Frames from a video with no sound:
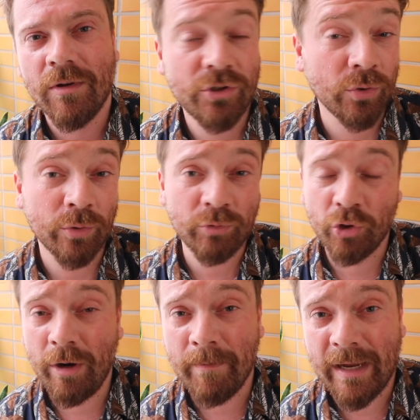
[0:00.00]
So
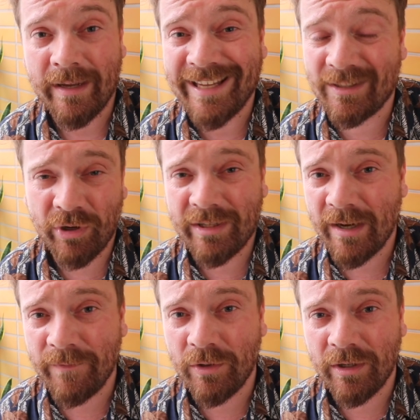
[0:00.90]
join me, it's great to
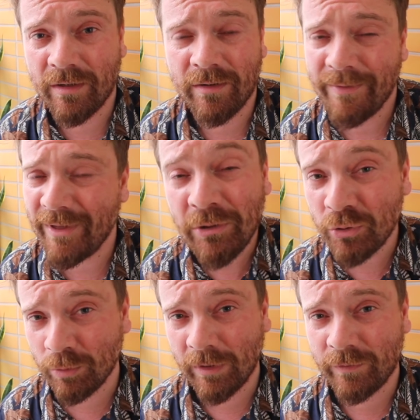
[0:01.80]
have you here. Thank you
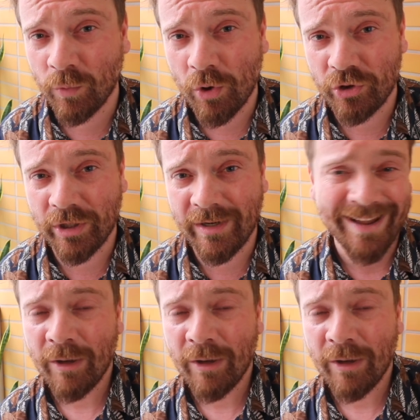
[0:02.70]
so much for watching.